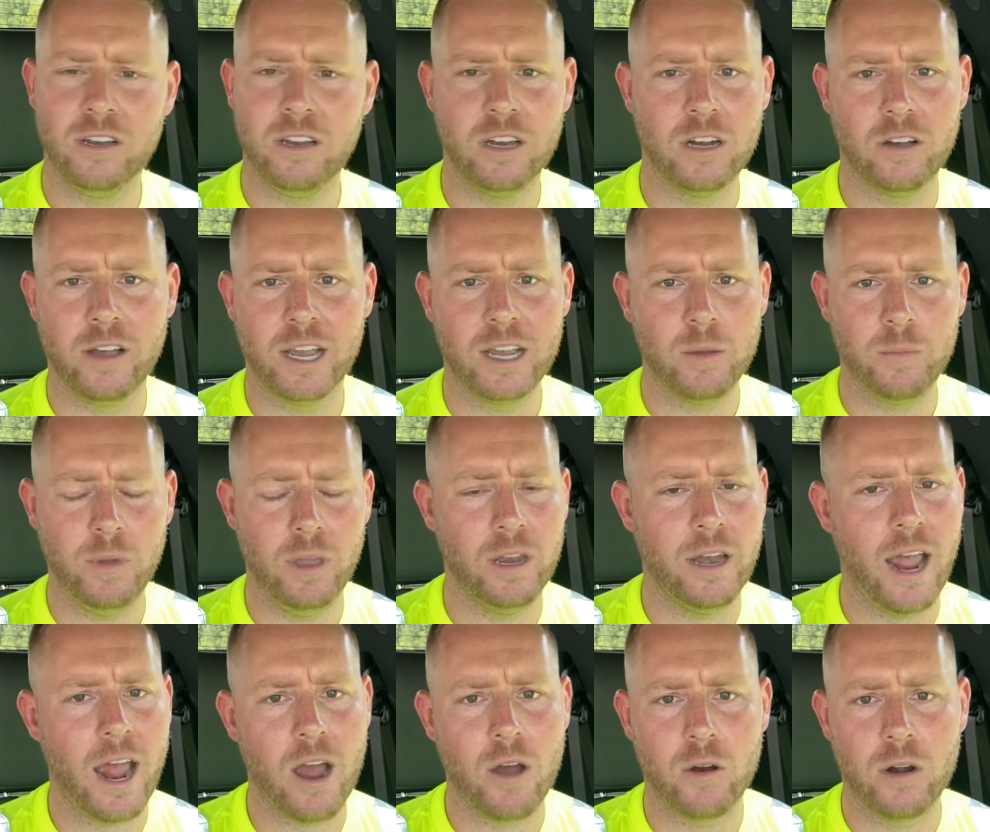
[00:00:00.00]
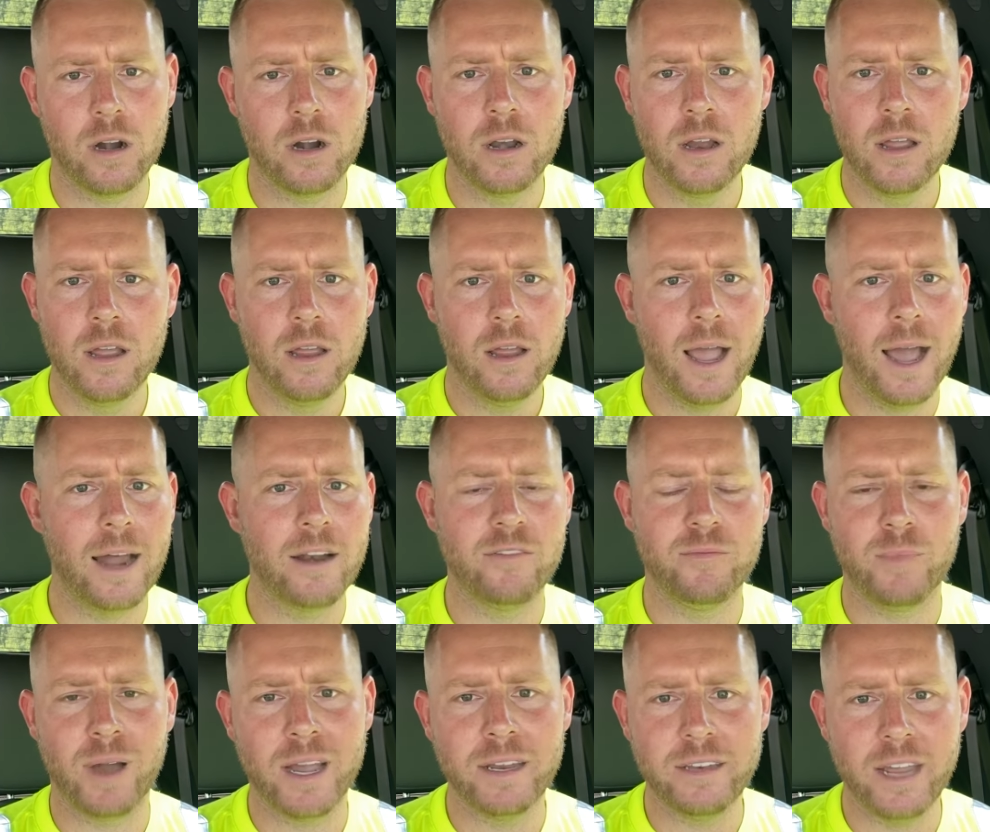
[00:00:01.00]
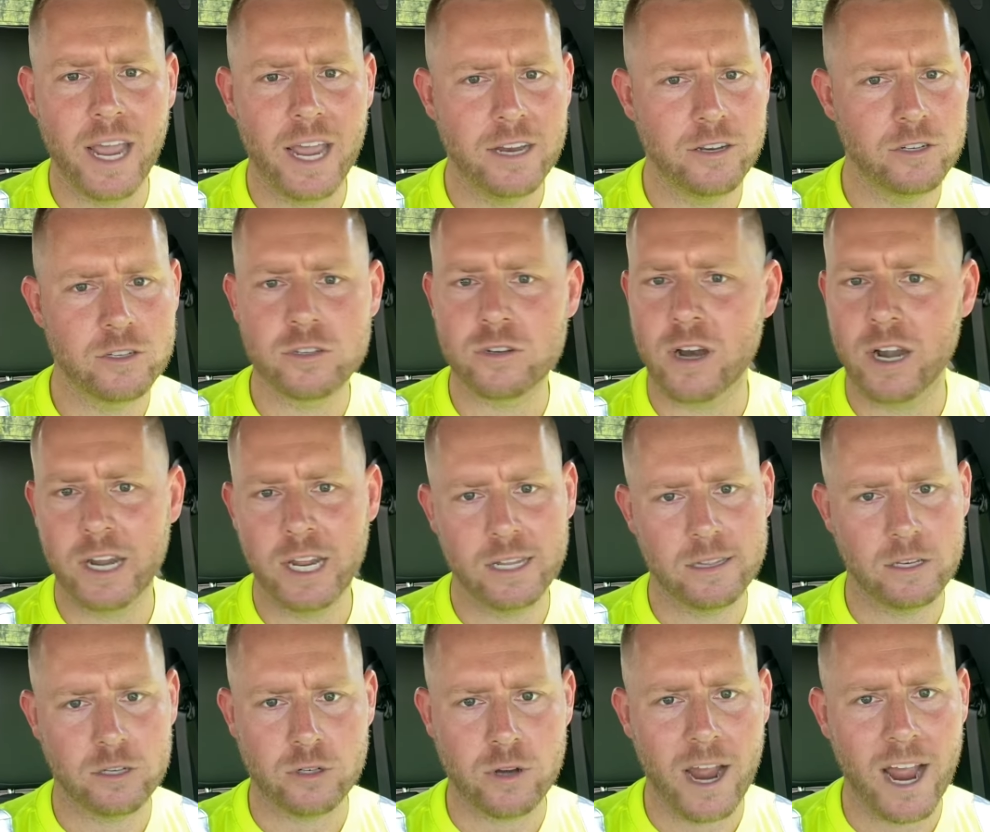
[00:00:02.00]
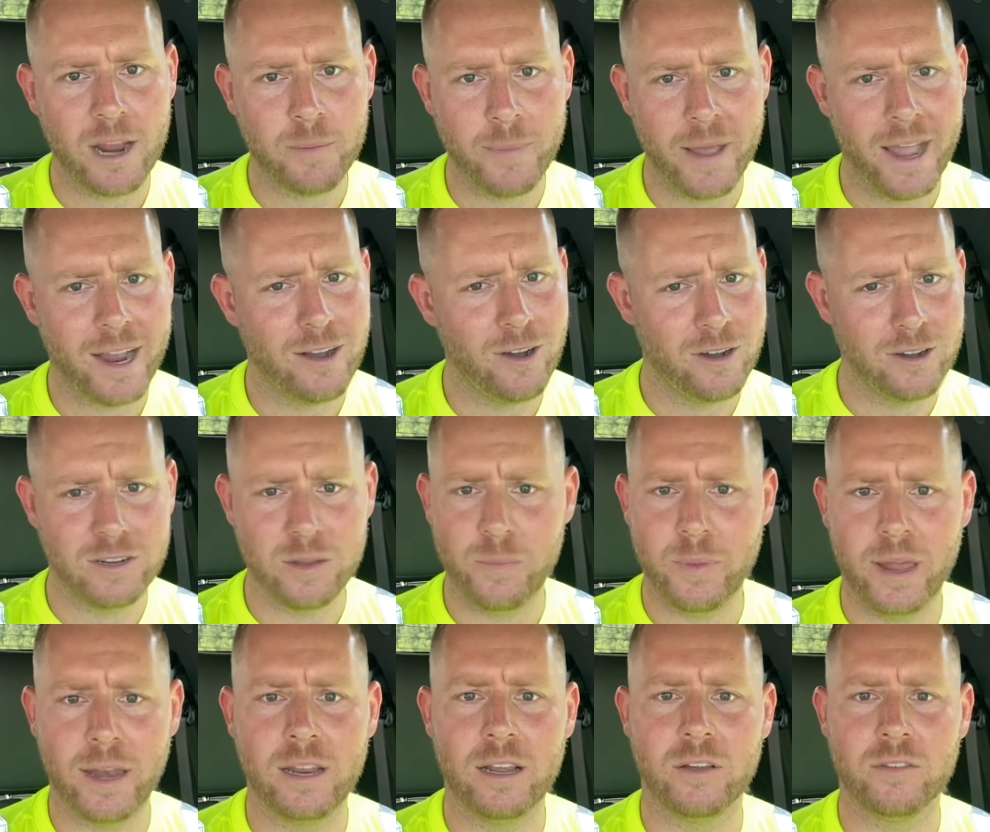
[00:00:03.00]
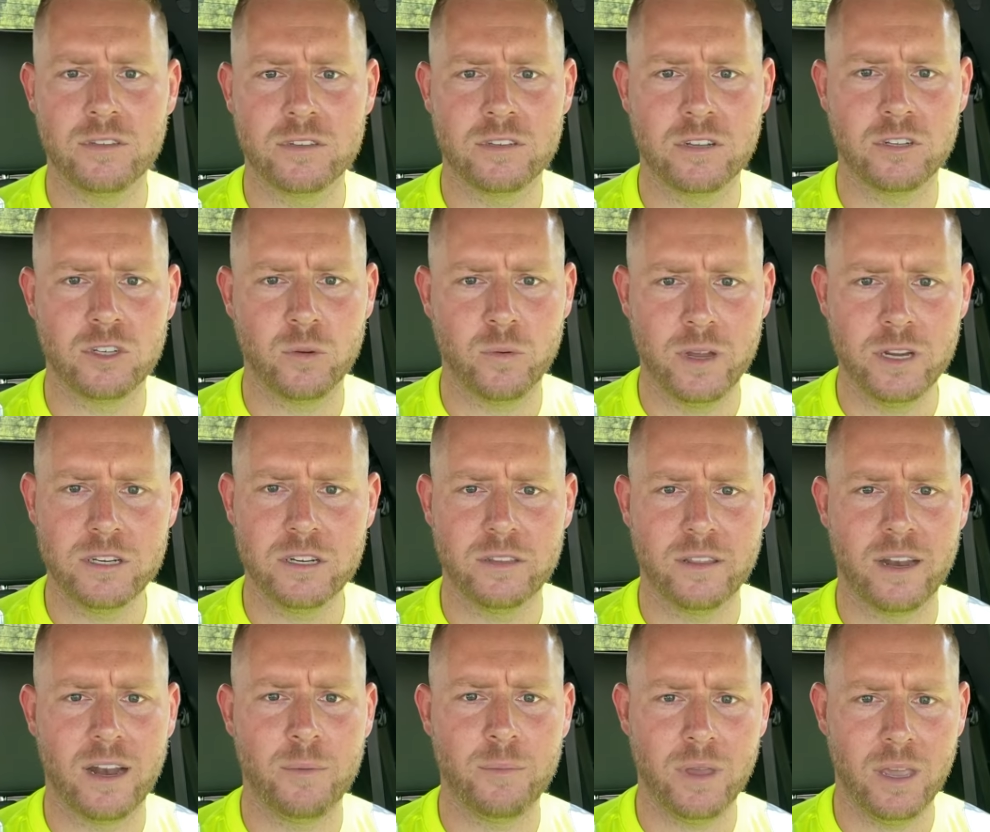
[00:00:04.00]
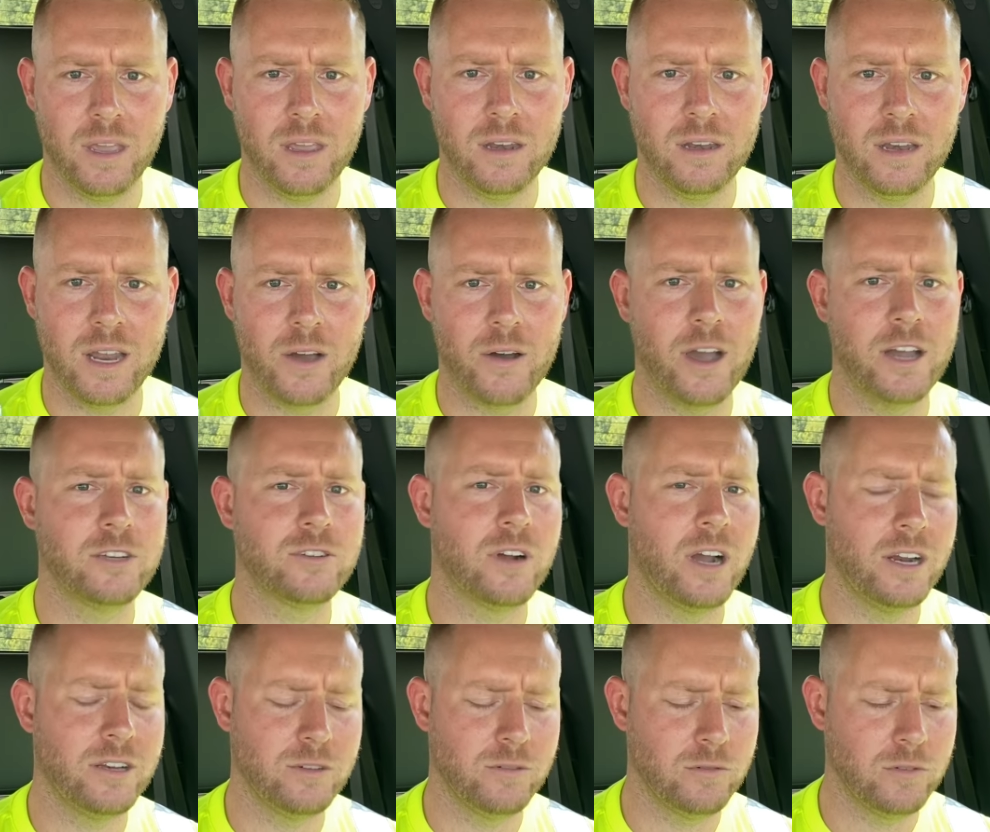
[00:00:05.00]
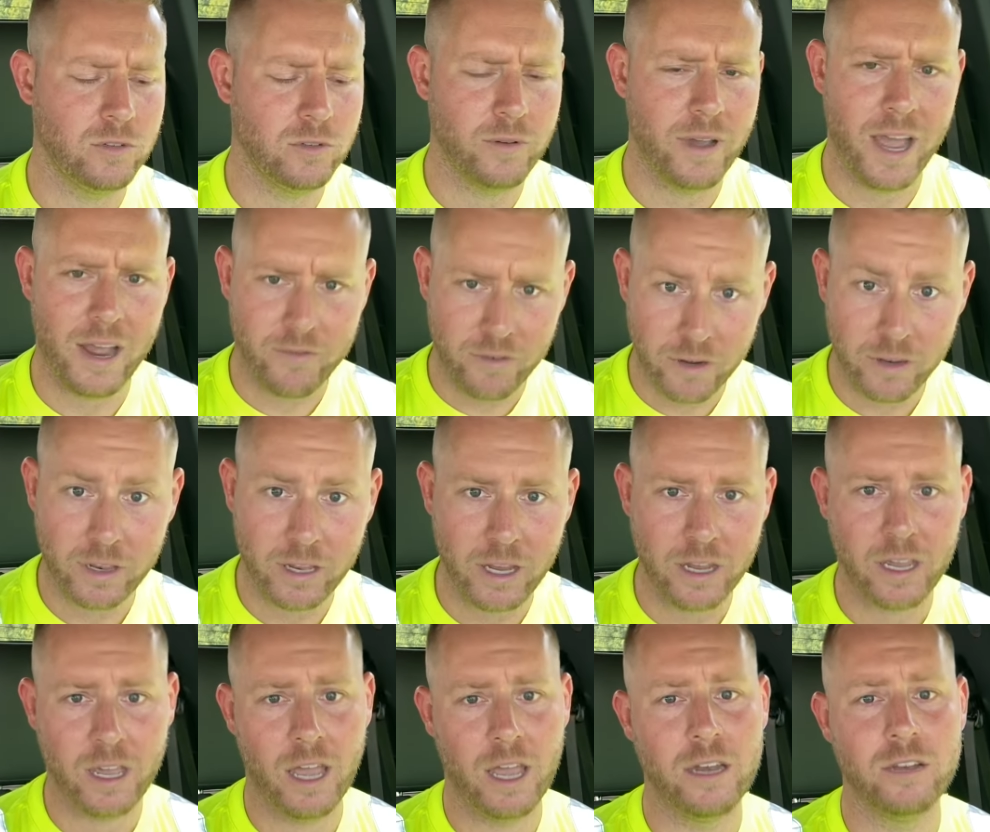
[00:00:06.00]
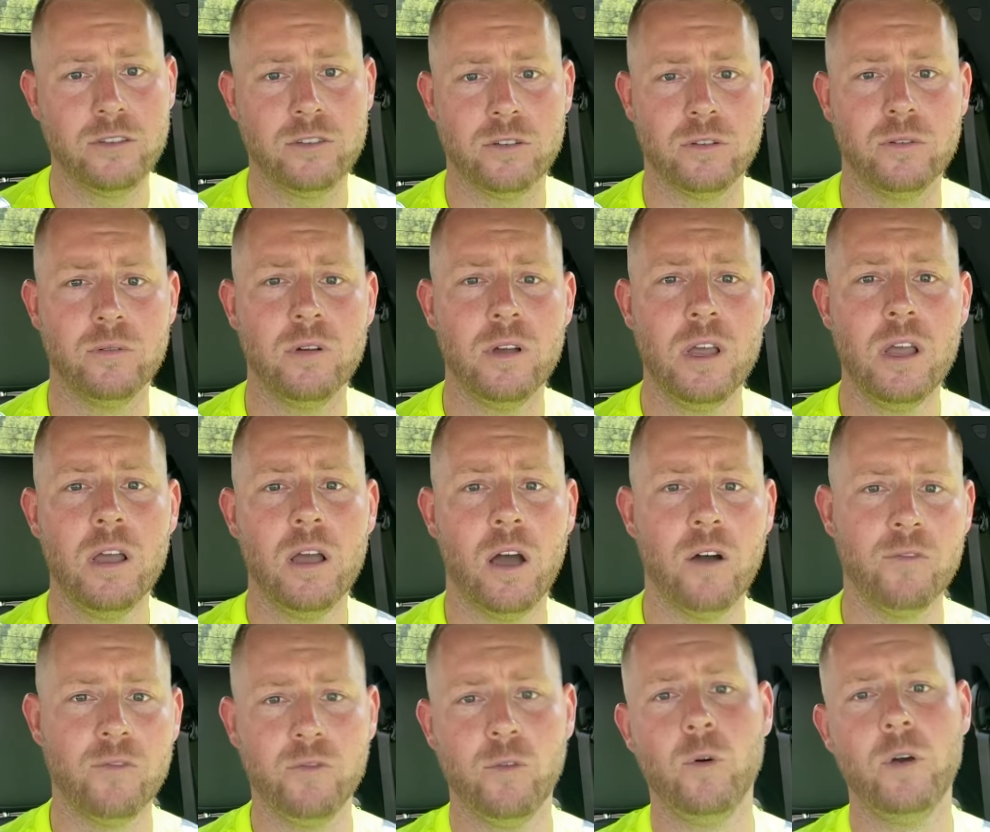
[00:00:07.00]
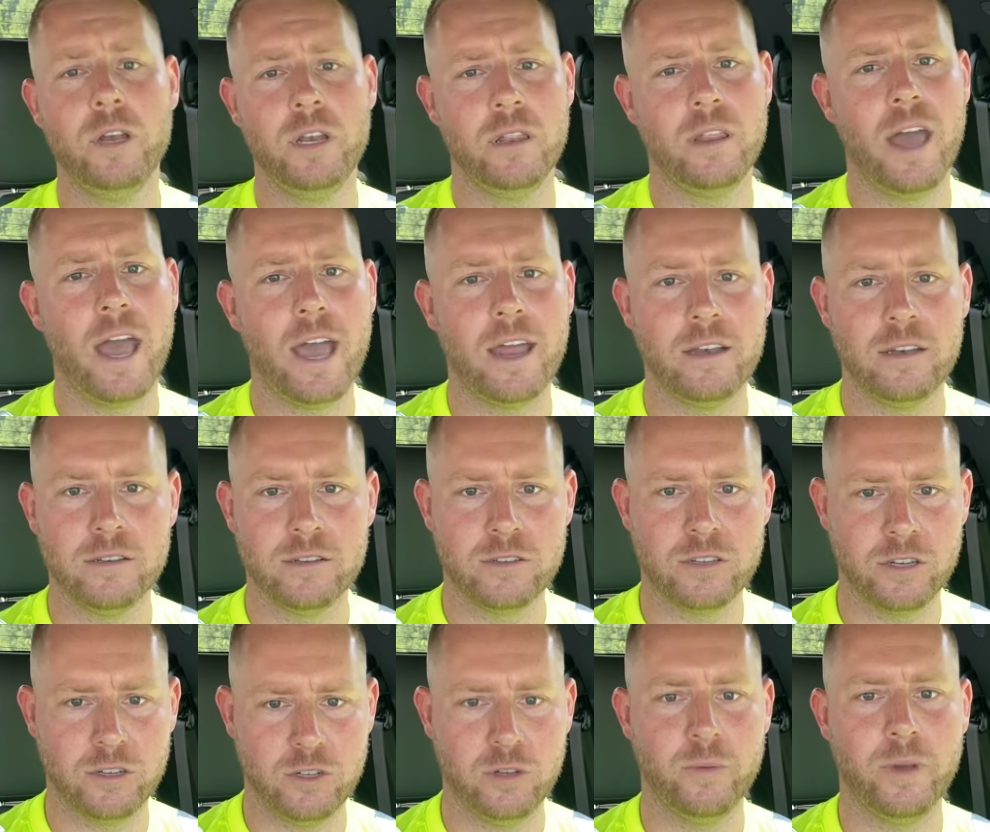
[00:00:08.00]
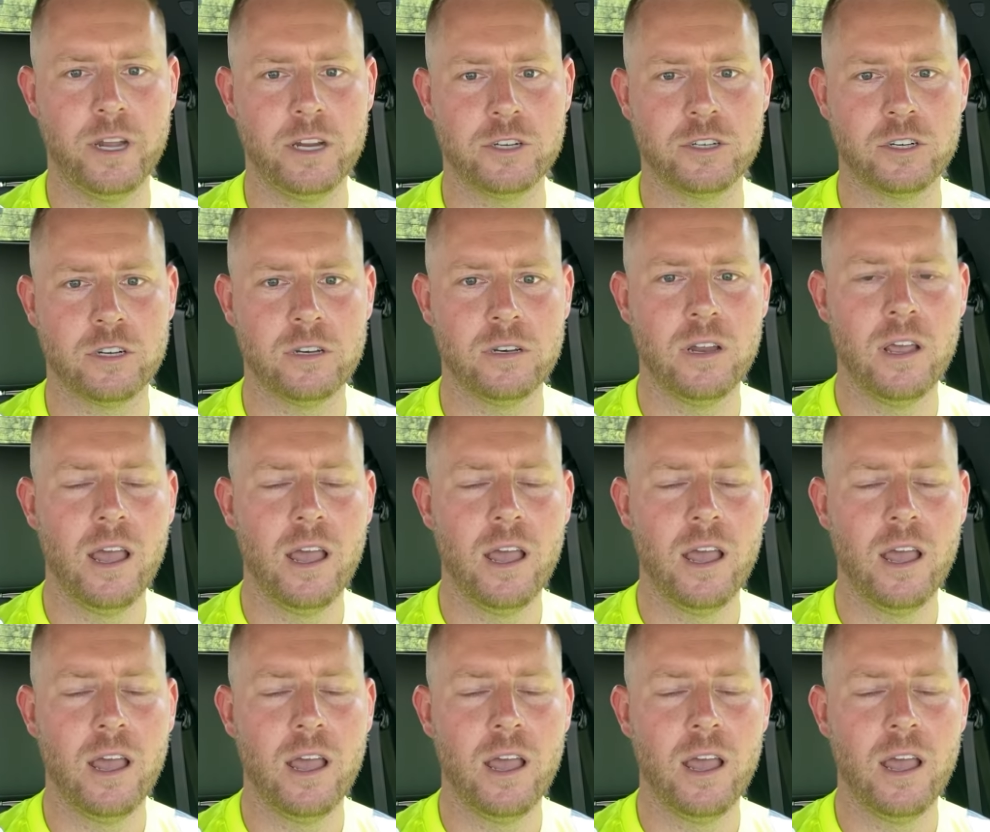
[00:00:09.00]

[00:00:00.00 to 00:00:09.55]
You know, that could be an hour out of my day just trying to get the track back on, depending on the situation that I'm in. Now, I try to do everything I can to avoid that situation.